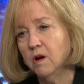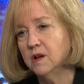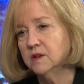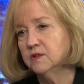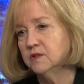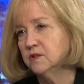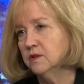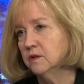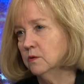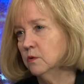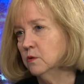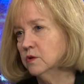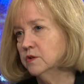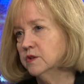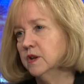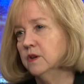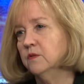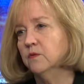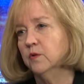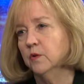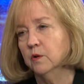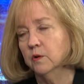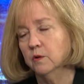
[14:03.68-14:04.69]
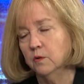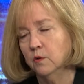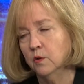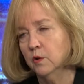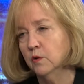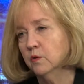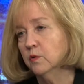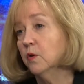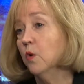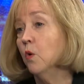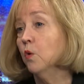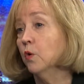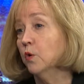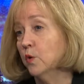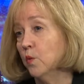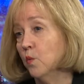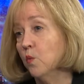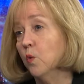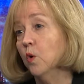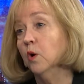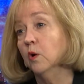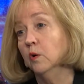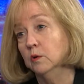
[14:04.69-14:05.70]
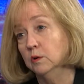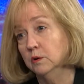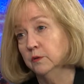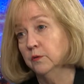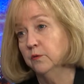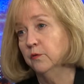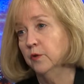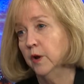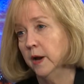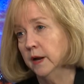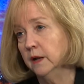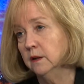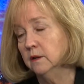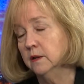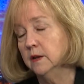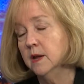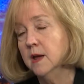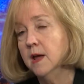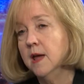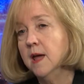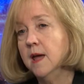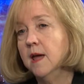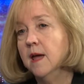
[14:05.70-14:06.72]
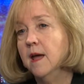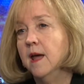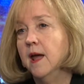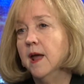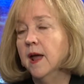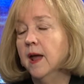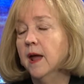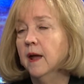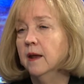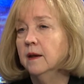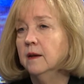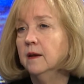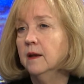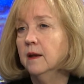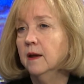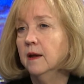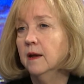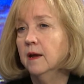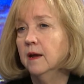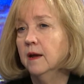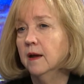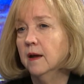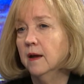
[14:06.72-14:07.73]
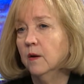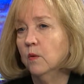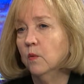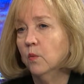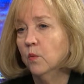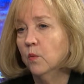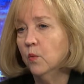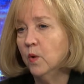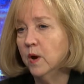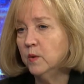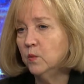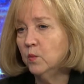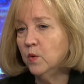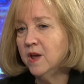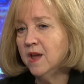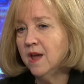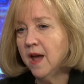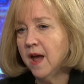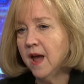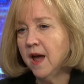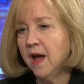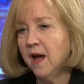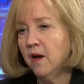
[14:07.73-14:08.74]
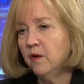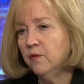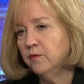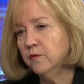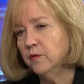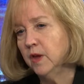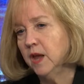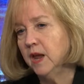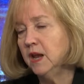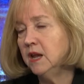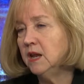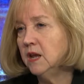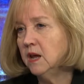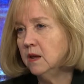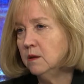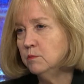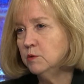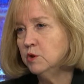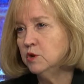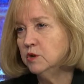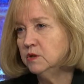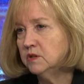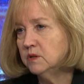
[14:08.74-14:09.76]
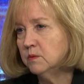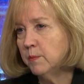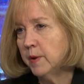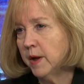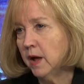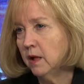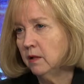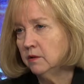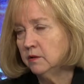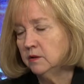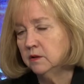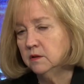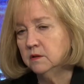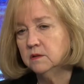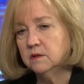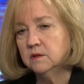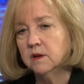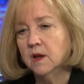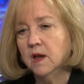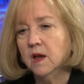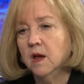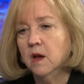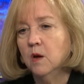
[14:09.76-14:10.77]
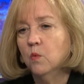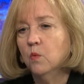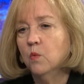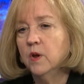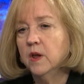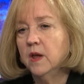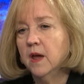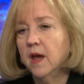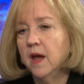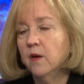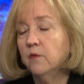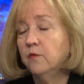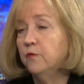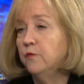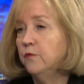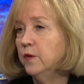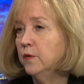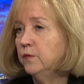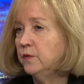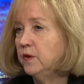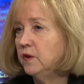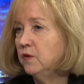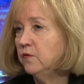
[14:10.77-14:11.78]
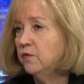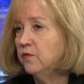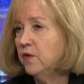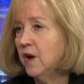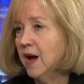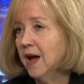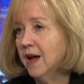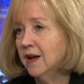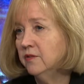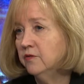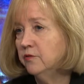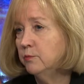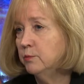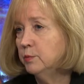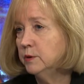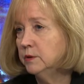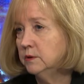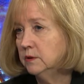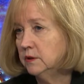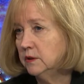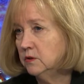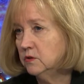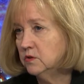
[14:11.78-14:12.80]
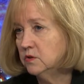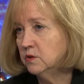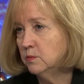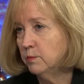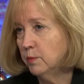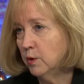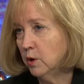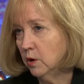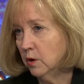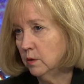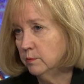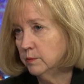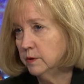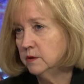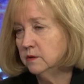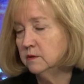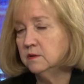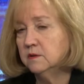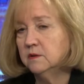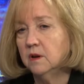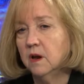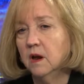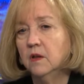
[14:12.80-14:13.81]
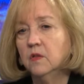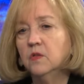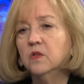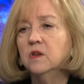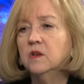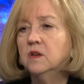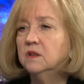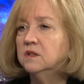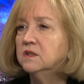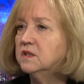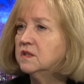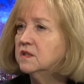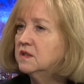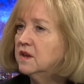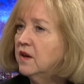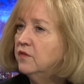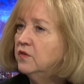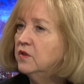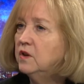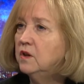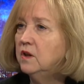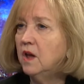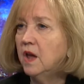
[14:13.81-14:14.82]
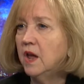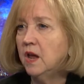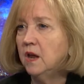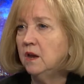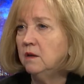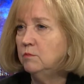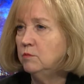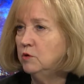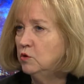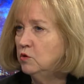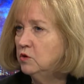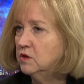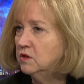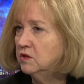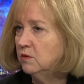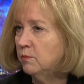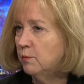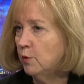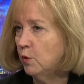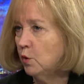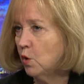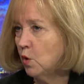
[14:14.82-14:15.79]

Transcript: Austin, or Denver, or, or the world, frankly. And when we have 88 municipalities, we have 55 police departments, I think it's 78 municipal